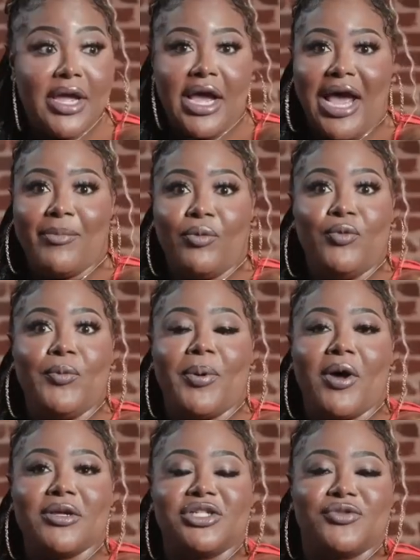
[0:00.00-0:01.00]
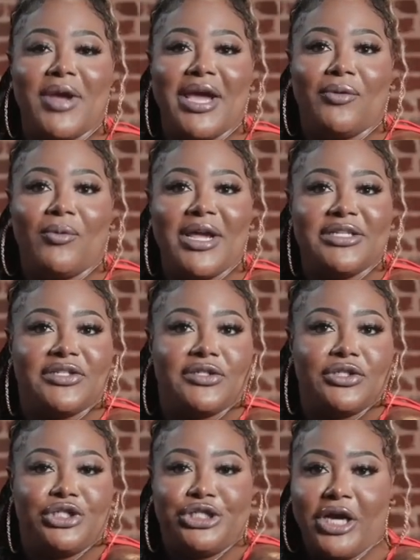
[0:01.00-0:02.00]
I'm a RuPaul's Drag Race
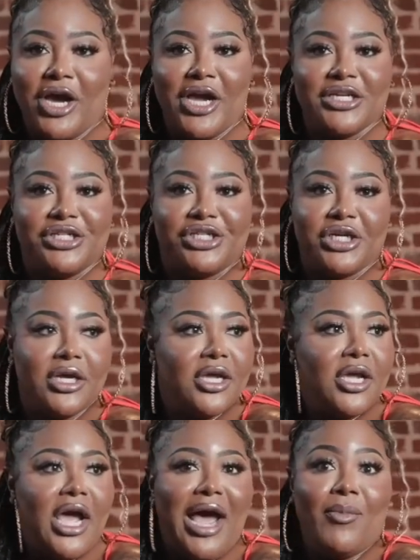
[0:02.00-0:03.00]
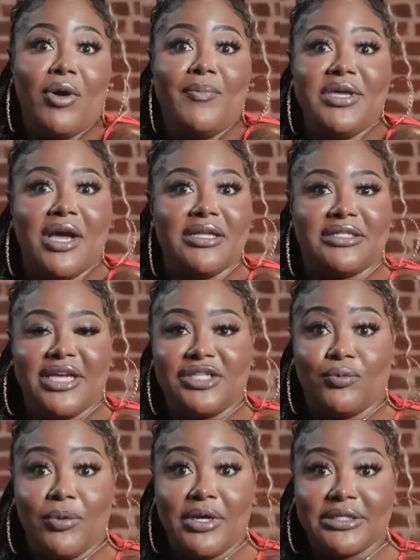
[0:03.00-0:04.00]
judge. I'm on
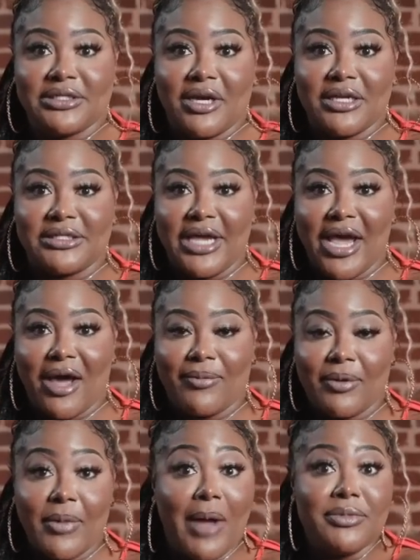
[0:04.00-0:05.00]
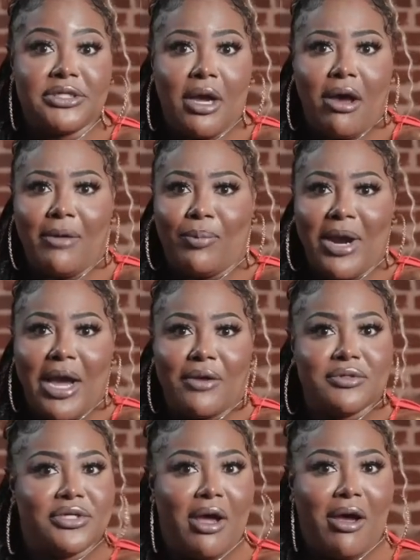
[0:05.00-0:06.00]
Beyonce's Renaissance album. I'm dark
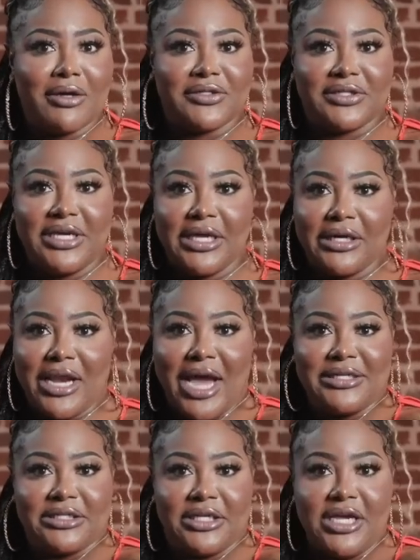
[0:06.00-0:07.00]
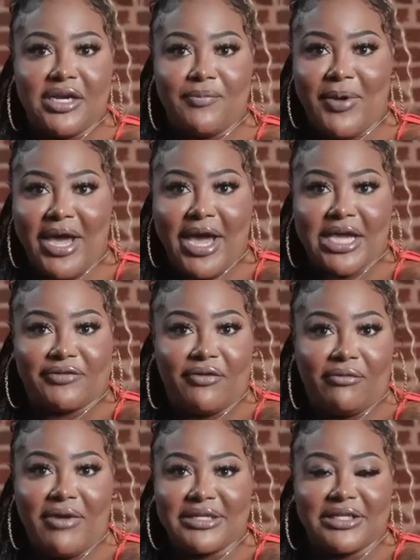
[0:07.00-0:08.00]
brown, dark skin, light skin, beige,
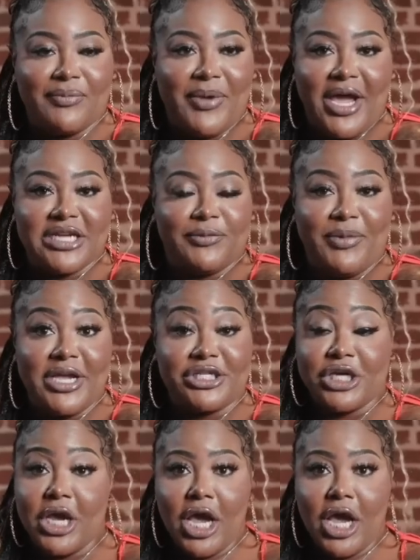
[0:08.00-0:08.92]
fluorescent beige, bitch.